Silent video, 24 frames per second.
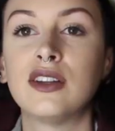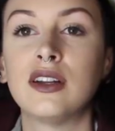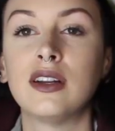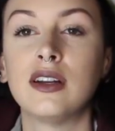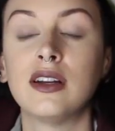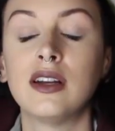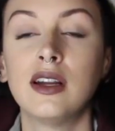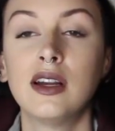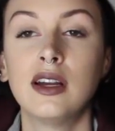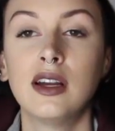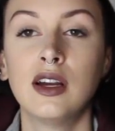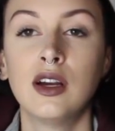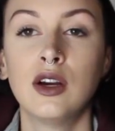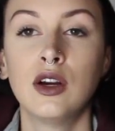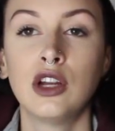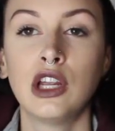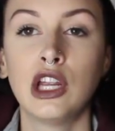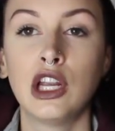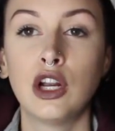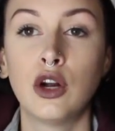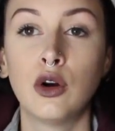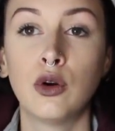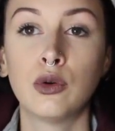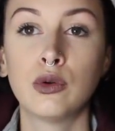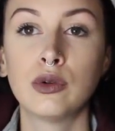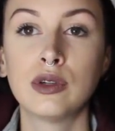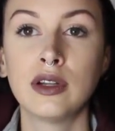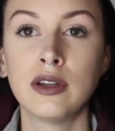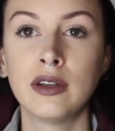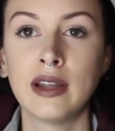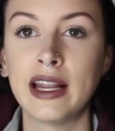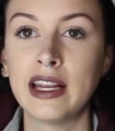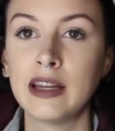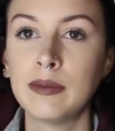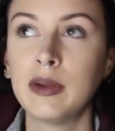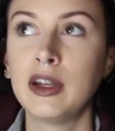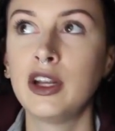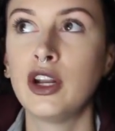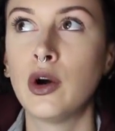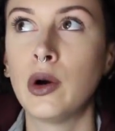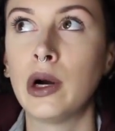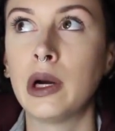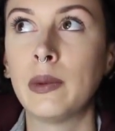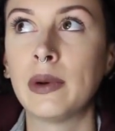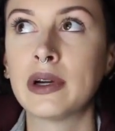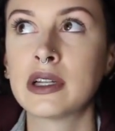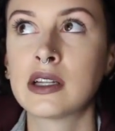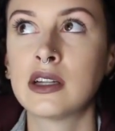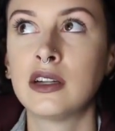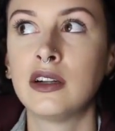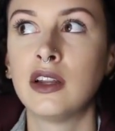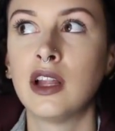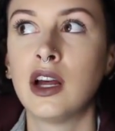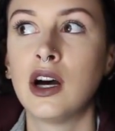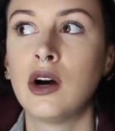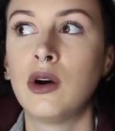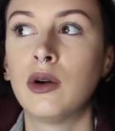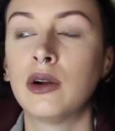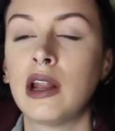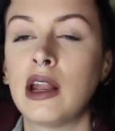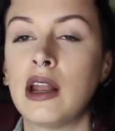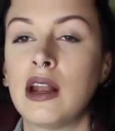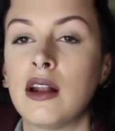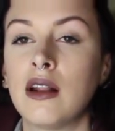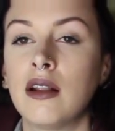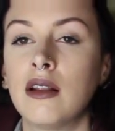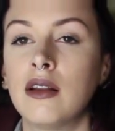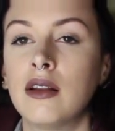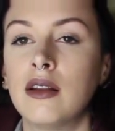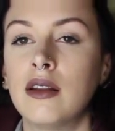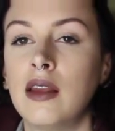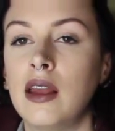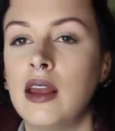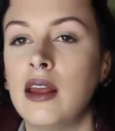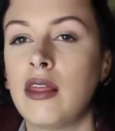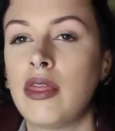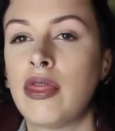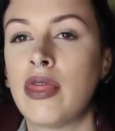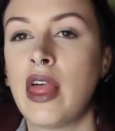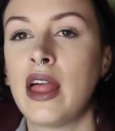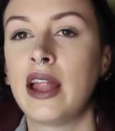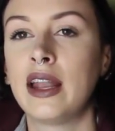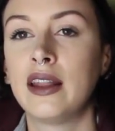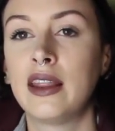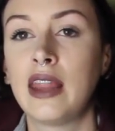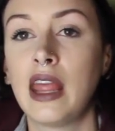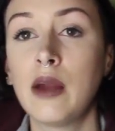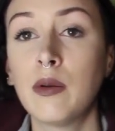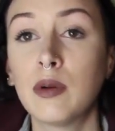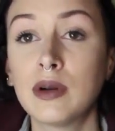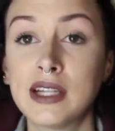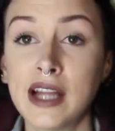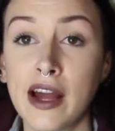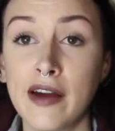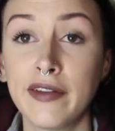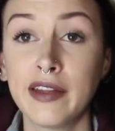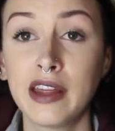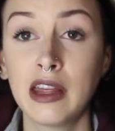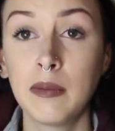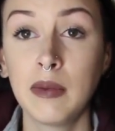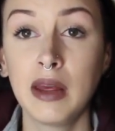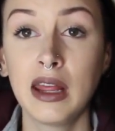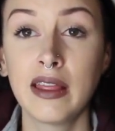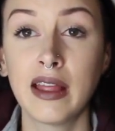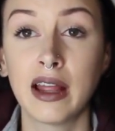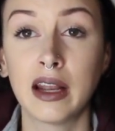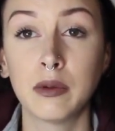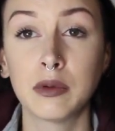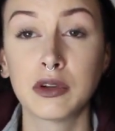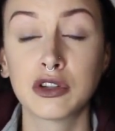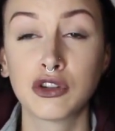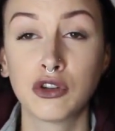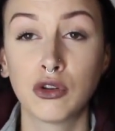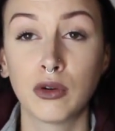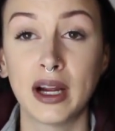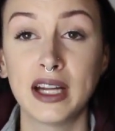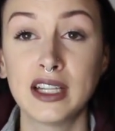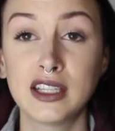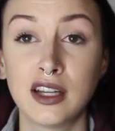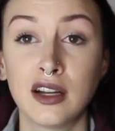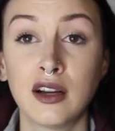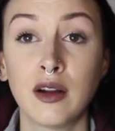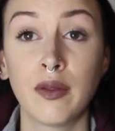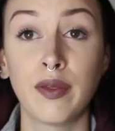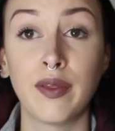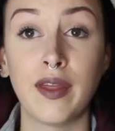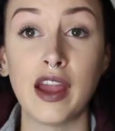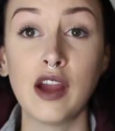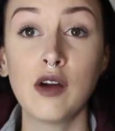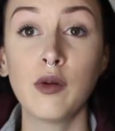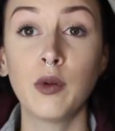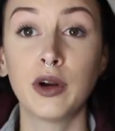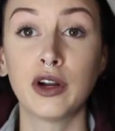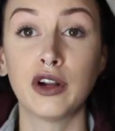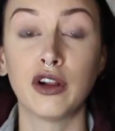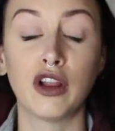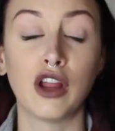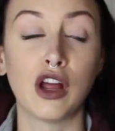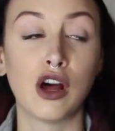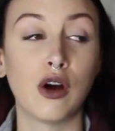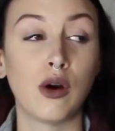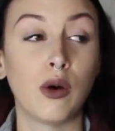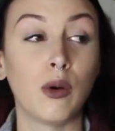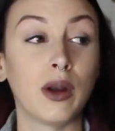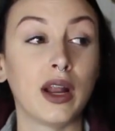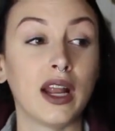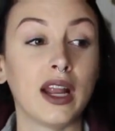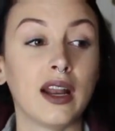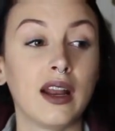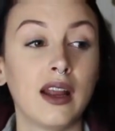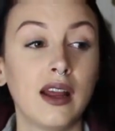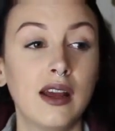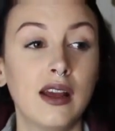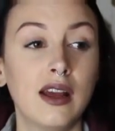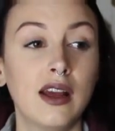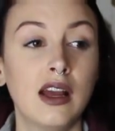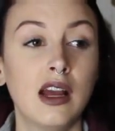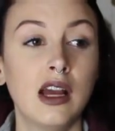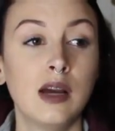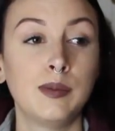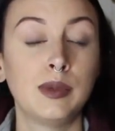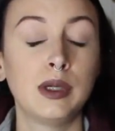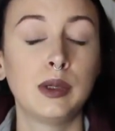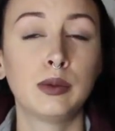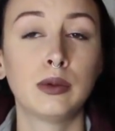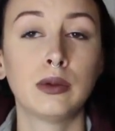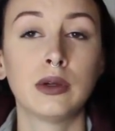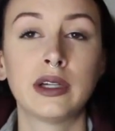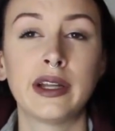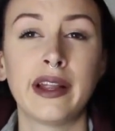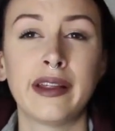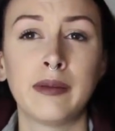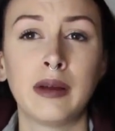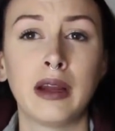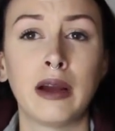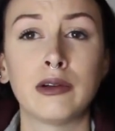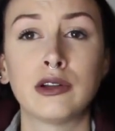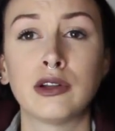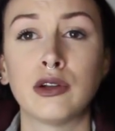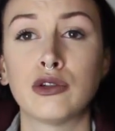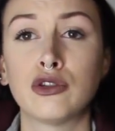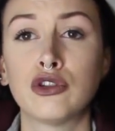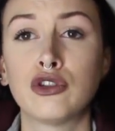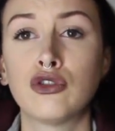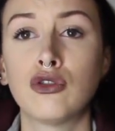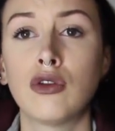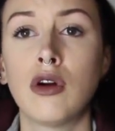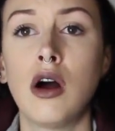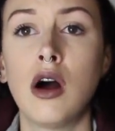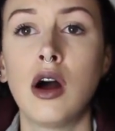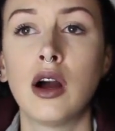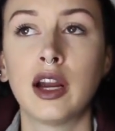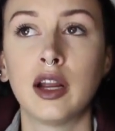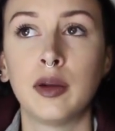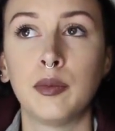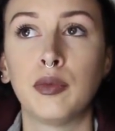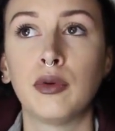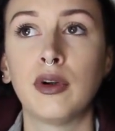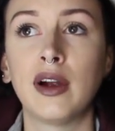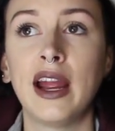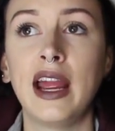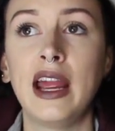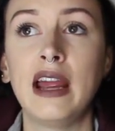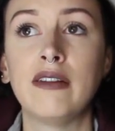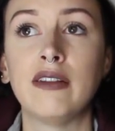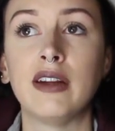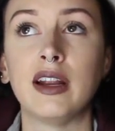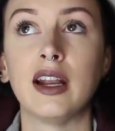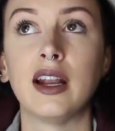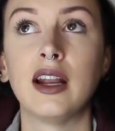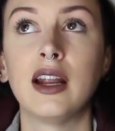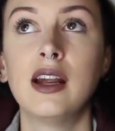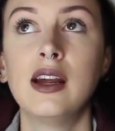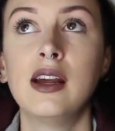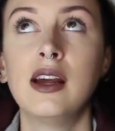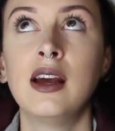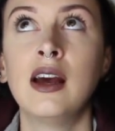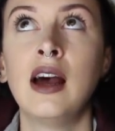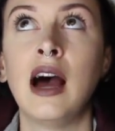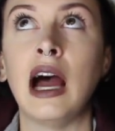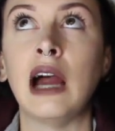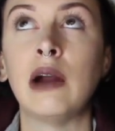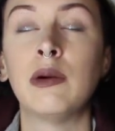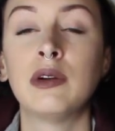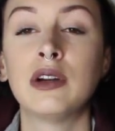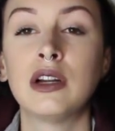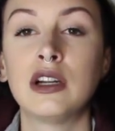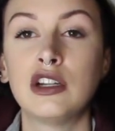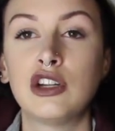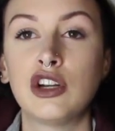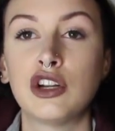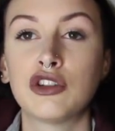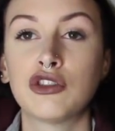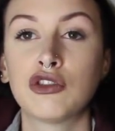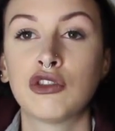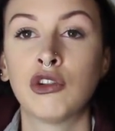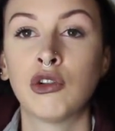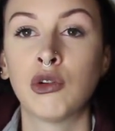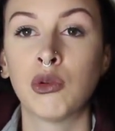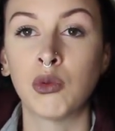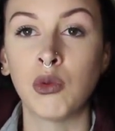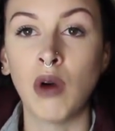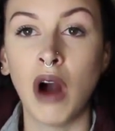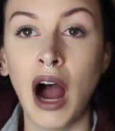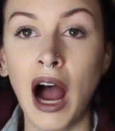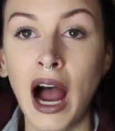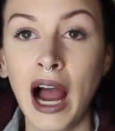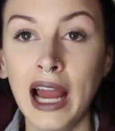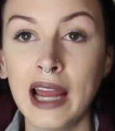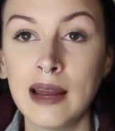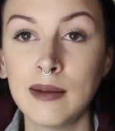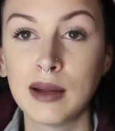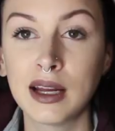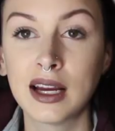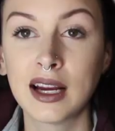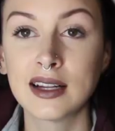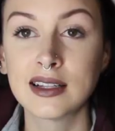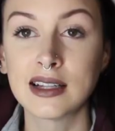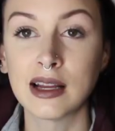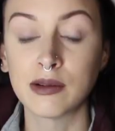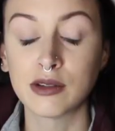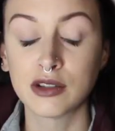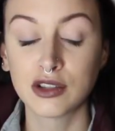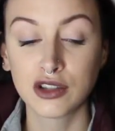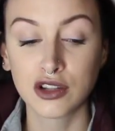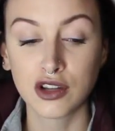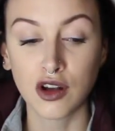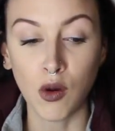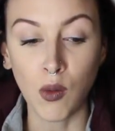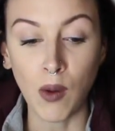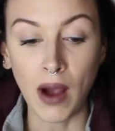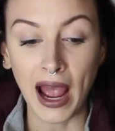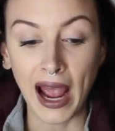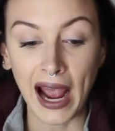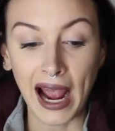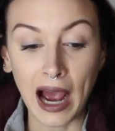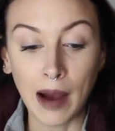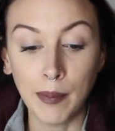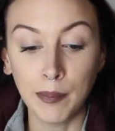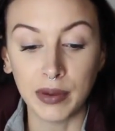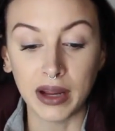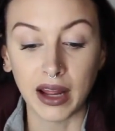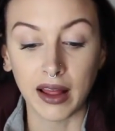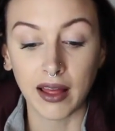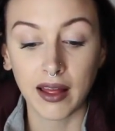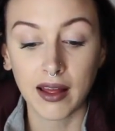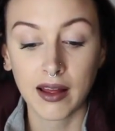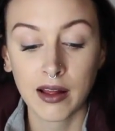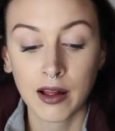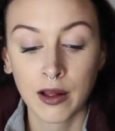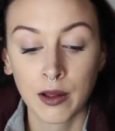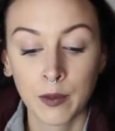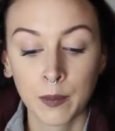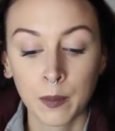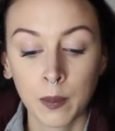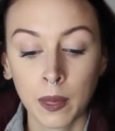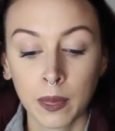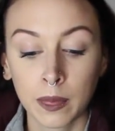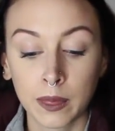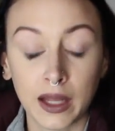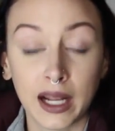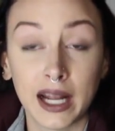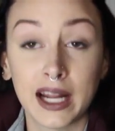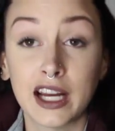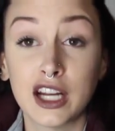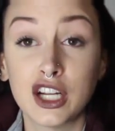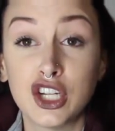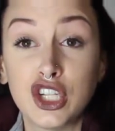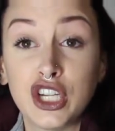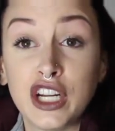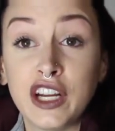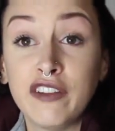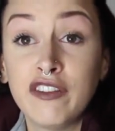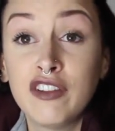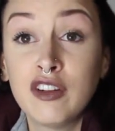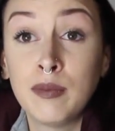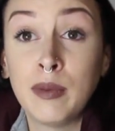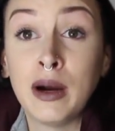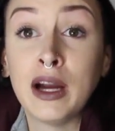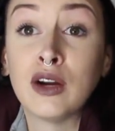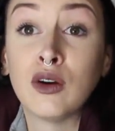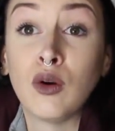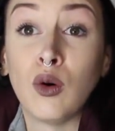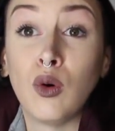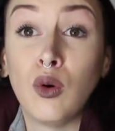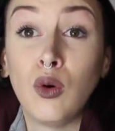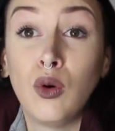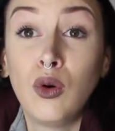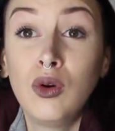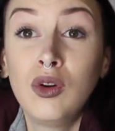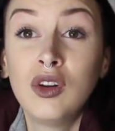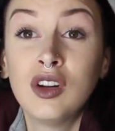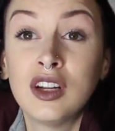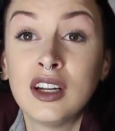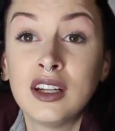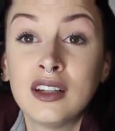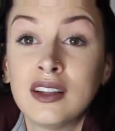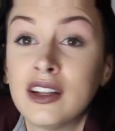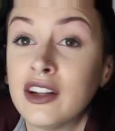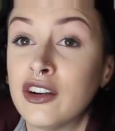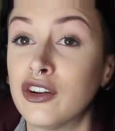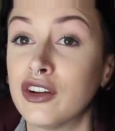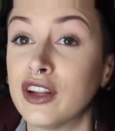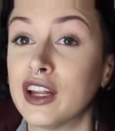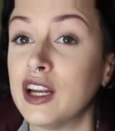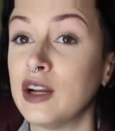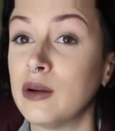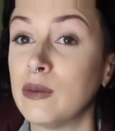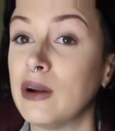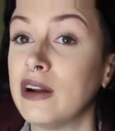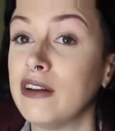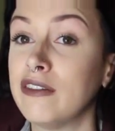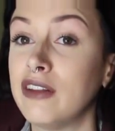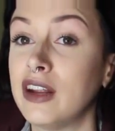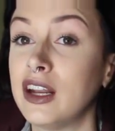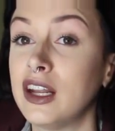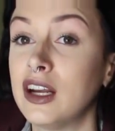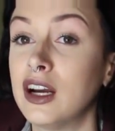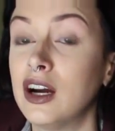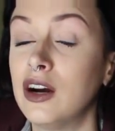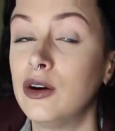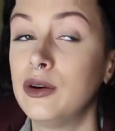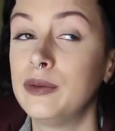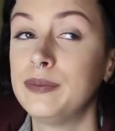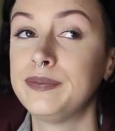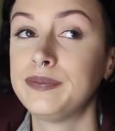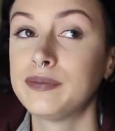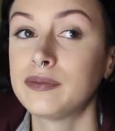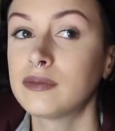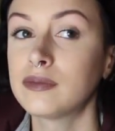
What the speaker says: and, you know, letting me know I wasn't alone. But they were telling me that it was great to know they weren't alone, and people were telling me I was so strong and brave, and I would just cry because I was so happy that I achieved my goal literally in one video.